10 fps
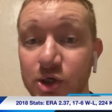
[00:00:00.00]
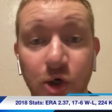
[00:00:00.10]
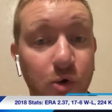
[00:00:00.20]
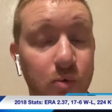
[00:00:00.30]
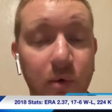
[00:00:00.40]

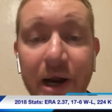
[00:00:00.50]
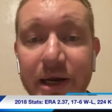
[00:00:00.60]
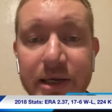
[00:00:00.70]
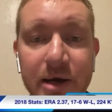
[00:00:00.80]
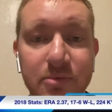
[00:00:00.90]

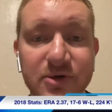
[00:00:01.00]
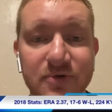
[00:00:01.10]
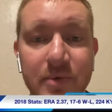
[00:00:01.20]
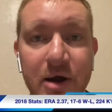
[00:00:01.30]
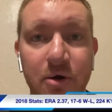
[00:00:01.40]
Great numbers
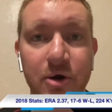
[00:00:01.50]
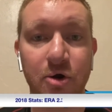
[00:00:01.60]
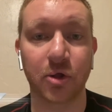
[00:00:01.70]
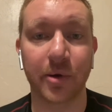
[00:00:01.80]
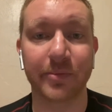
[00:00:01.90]
from Aaron
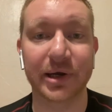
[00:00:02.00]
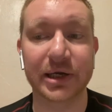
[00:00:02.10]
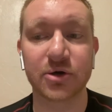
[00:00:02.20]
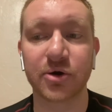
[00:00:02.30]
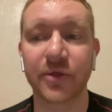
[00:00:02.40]
Nola, but
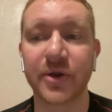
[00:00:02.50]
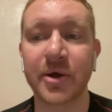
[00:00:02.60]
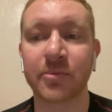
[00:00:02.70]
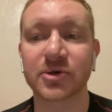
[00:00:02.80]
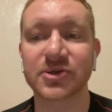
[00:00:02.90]
here are the
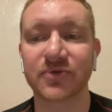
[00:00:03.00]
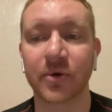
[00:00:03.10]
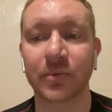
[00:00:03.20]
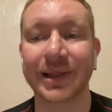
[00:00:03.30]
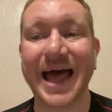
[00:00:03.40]
numbers
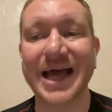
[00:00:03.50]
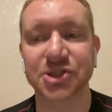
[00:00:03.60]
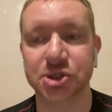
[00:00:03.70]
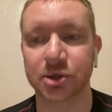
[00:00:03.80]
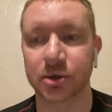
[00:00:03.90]
from
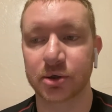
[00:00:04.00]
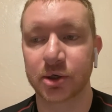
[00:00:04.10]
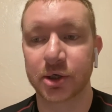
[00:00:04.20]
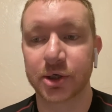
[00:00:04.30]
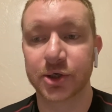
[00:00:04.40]
last year.
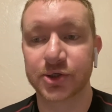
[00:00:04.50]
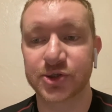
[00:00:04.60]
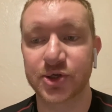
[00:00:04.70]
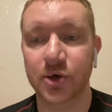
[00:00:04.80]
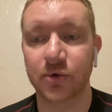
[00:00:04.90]

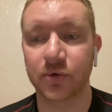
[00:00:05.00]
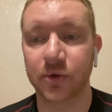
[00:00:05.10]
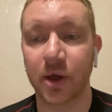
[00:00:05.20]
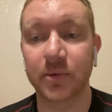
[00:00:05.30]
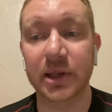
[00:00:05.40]
So,
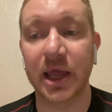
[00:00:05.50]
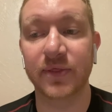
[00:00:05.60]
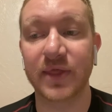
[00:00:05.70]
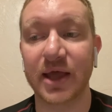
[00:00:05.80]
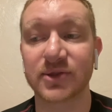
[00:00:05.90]
I mean,
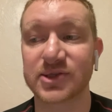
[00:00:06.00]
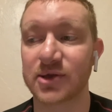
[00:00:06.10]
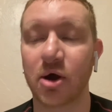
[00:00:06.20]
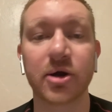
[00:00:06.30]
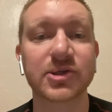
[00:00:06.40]
and that's,
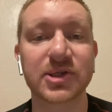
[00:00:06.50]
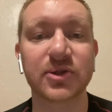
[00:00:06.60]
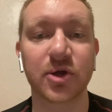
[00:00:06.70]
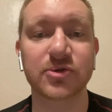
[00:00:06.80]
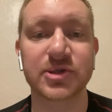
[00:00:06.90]
honestly,
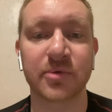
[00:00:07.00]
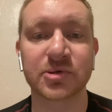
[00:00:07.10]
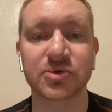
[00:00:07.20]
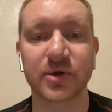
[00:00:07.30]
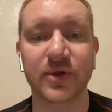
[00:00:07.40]
those
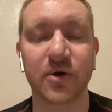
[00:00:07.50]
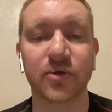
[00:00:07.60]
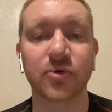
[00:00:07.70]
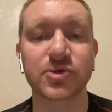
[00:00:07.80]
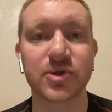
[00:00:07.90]
numbers right there,
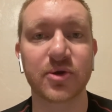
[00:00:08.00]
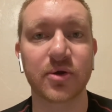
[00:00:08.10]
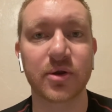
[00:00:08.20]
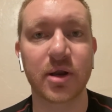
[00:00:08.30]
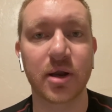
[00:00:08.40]
those
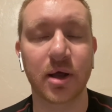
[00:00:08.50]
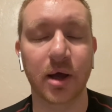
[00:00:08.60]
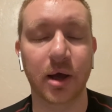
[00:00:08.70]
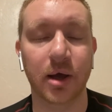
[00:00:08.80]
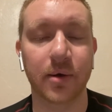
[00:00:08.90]
are
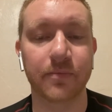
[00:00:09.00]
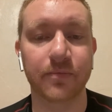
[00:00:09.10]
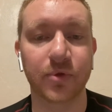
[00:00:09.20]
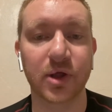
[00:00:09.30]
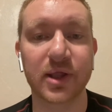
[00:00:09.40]

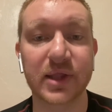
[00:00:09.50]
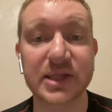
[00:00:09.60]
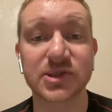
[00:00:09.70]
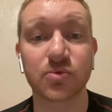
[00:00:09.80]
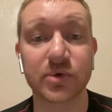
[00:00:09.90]

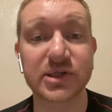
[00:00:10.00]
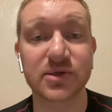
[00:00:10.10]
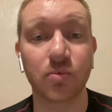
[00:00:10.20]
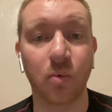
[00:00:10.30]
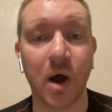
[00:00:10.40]
that's the
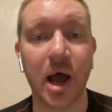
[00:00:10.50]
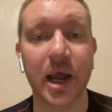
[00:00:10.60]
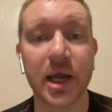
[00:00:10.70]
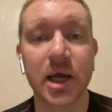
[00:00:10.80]
reason why